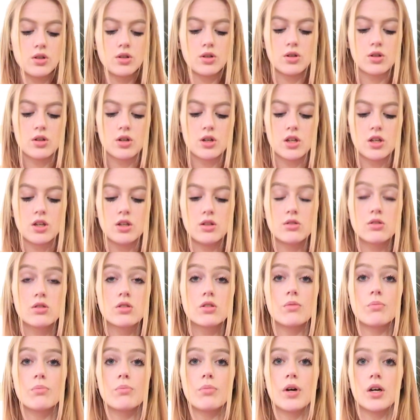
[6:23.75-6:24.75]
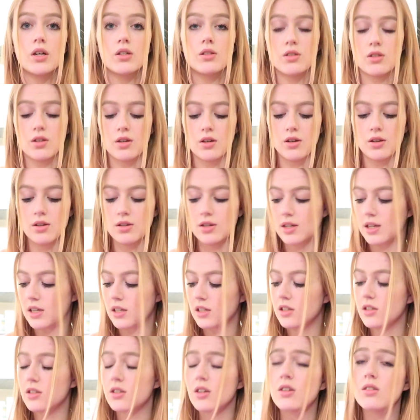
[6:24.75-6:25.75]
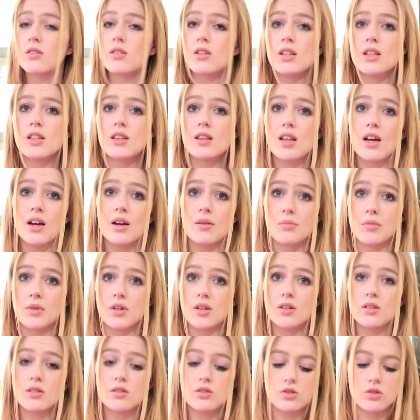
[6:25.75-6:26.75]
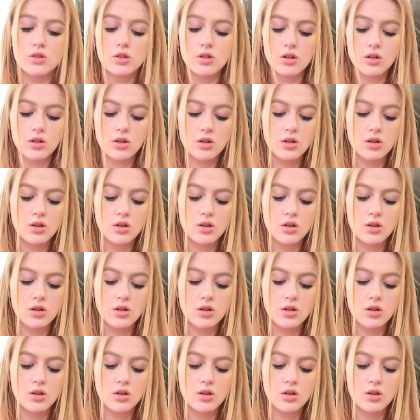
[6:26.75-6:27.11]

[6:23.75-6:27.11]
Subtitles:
You're gonna use some butter. Now you don't need that much.